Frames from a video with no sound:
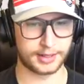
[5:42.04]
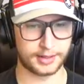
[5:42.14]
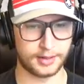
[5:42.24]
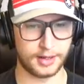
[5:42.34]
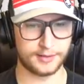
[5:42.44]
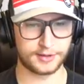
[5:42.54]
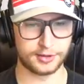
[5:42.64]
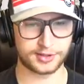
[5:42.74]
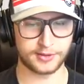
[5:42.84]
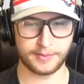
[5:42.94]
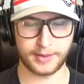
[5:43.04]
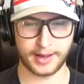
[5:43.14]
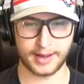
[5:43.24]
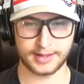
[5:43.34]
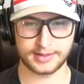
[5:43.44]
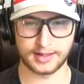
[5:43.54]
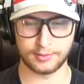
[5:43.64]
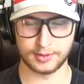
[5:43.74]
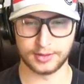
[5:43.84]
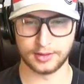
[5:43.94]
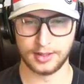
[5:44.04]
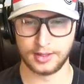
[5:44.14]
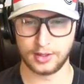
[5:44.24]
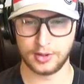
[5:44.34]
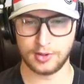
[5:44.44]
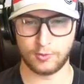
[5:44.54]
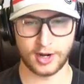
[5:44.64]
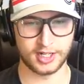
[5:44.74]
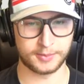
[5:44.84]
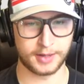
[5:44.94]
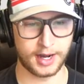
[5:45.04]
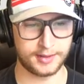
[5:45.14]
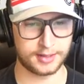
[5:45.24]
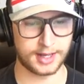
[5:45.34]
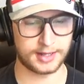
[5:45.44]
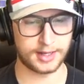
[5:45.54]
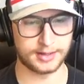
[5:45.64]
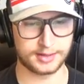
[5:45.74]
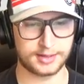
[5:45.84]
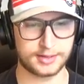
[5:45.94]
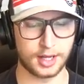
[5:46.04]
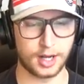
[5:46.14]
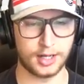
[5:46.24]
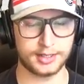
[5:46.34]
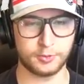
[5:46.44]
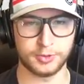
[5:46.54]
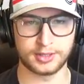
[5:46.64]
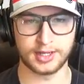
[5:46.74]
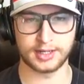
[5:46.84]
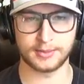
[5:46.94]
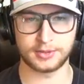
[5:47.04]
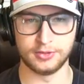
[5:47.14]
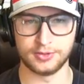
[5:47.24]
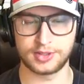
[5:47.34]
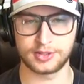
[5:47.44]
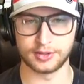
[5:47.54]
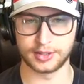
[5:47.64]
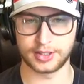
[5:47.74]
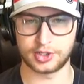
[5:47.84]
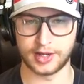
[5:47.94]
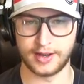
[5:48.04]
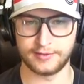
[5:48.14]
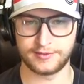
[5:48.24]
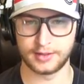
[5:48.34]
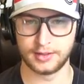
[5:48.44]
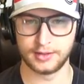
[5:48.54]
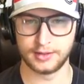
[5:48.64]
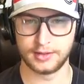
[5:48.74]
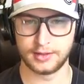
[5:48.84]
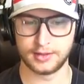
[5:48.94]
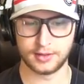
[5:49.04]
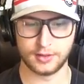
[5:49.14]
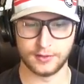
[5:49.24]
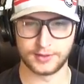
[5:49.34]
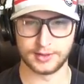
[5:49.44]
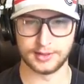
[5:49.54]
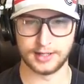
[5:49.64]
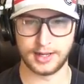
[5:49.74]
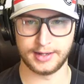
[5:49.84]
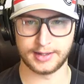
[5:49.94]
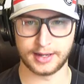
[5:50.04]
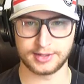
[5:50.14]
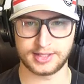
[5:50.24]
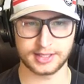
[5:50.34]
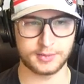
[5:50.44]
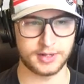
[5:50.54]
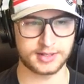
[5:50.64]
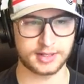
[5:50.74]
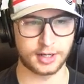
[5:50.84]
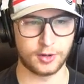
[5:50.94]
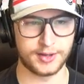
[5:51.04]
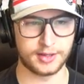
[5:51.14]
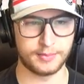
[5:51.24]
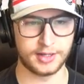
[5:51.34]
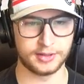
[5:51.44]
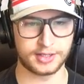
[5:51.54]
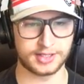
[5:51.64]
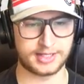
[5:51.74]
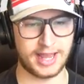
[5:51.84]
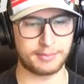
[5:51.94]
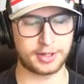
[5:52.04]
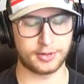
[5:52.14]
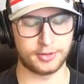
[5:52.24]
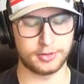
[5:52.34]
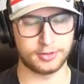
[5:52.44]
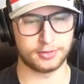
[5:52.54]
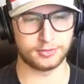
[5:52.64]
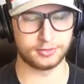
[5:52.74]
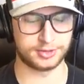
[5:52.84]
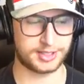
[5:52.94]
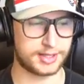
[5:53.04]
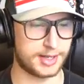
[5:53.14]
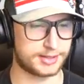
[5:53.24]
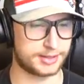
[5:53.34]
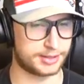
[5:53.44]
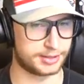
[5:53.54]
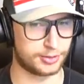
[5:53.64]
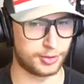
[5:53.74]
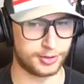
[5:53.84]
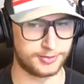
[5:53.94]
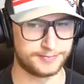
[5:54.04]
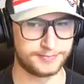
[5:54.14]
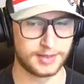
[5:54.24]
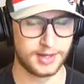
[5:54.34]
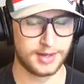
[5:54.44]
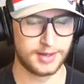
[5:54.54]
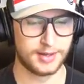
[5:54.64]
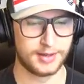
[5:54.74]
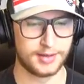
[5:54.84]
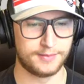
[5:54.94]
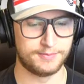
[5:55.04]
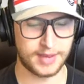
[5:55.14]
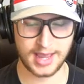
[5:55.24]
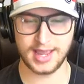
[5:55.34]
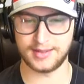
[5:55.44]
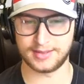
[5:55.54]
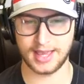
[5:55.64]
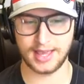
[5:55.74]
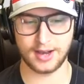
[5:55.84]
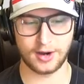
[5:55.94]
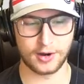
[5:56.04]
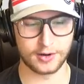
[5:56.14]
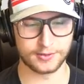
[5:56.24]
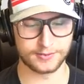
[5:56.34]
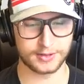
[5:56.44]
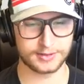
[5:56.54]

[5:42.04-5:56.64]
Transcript: Plekhanov goes for a pass that will wind up behind the net, and Sod will get it up to Sergachev. Over the line now. Six minutes to go. In the middle to Stamkos. That's a good goal. Man, they are